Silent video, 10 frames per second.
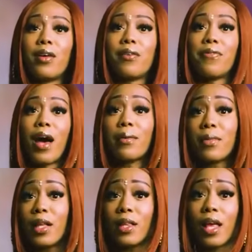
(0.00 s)
5
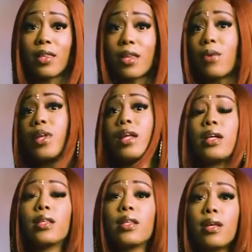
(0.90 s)
minutes. I seen what I
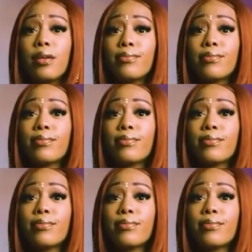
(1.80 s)
need to see.